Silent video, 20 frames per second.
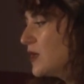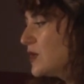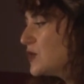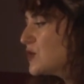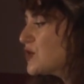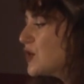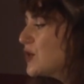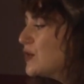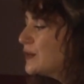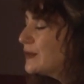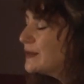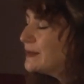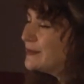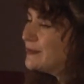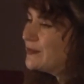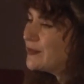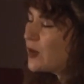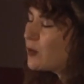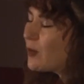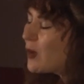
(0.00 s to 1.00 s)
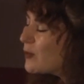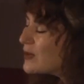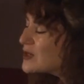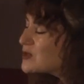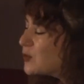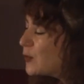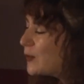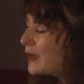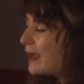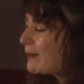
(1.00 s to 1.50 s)
So when we're
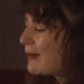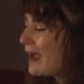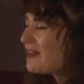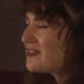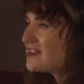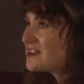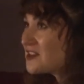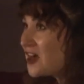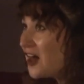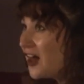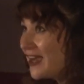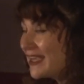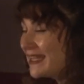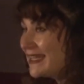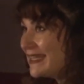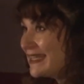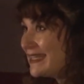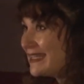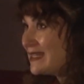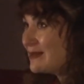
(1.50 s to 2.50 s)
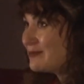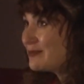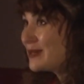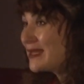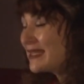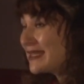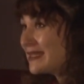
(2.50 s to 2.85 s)
talking about these highly